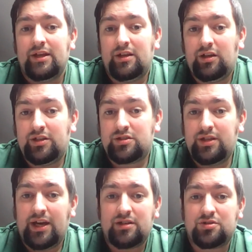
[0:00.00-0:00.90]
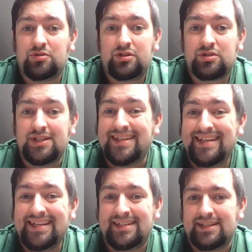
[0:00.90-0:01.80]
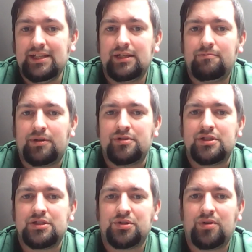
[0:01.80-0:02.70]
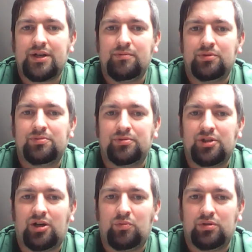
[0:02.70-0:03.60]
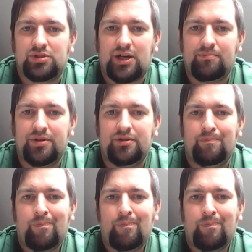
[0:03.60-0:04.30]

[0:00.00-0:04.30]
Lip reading: He doesn't need it because he's already a multiple-time world champion.